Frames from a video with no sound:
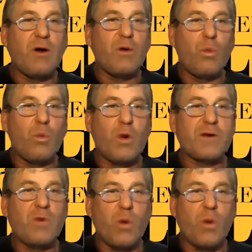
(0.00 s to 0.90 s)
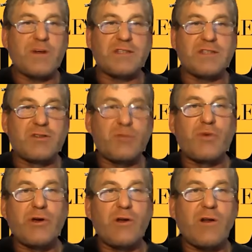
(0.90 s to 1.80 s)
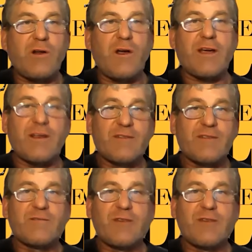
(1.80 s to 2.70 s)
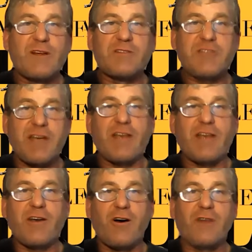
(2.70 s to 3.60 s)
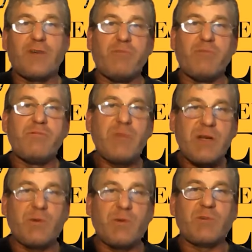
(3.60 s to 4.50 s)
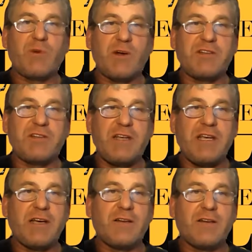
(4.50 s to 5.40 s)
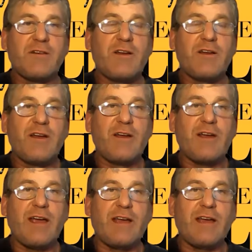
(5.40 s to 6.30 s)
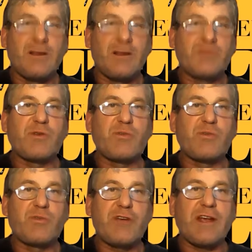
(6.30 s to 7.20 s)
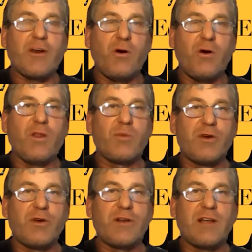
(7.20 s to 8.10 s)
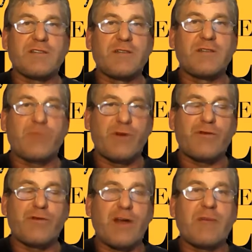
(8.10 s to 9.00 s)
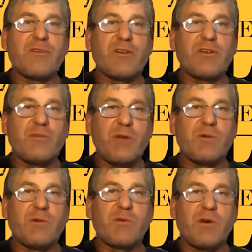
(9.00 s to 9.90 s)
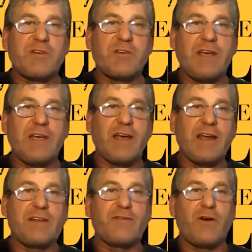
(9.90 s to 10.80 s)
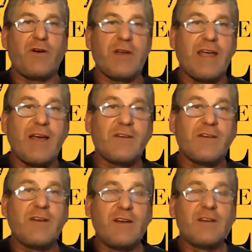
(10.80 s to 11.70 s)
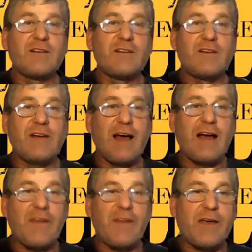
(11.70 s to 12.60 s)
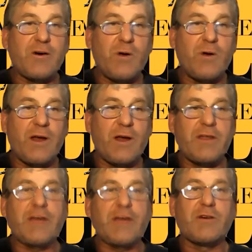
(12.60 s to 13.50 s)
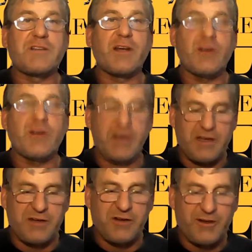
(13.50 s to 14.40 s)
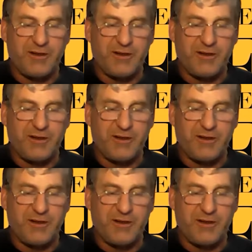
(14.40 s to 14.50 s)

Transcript: what what does good brood look like checking your hive minimum twice a year and uh, checking all the brood cluster, brood frames minimum twice a year and finding out are they all healthy or is there an issue?